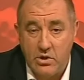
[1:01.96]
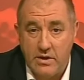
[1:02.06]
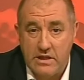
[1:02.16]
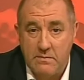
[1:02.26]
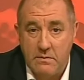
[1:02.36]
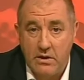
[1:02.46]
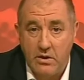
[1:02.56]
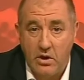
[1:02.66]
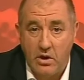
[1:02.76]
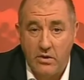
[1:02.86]
joins
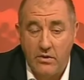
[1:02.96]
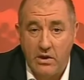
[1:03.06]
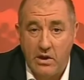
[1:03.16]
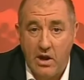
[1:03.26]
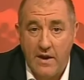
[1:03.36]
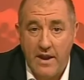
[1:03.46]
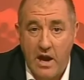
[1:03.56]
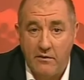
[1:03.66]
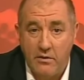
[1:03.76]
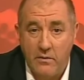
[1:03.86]
me on the line
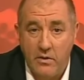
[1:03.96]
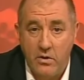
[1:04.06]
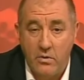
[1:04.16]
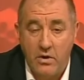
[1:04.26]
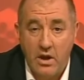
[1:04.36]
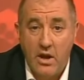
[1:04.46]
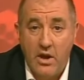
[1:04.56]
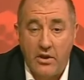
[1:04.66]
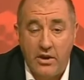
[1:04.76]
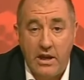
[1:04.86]
now from New York.
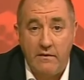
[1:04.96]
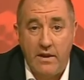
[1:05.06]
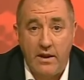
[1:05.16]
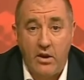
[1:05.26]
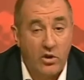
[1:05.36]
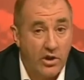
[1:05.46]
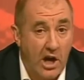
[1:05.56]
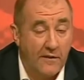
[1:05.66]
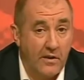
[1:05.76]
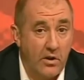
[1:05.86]
Good evening, or good
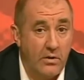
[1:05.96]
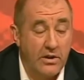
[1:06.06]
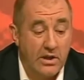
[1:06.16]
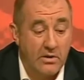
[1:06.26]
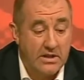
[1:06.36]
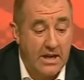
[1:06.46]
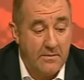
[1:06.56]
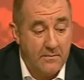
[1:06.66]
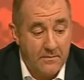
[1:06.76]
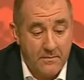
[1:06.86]
afternoon,
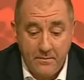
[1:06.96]
Ajose.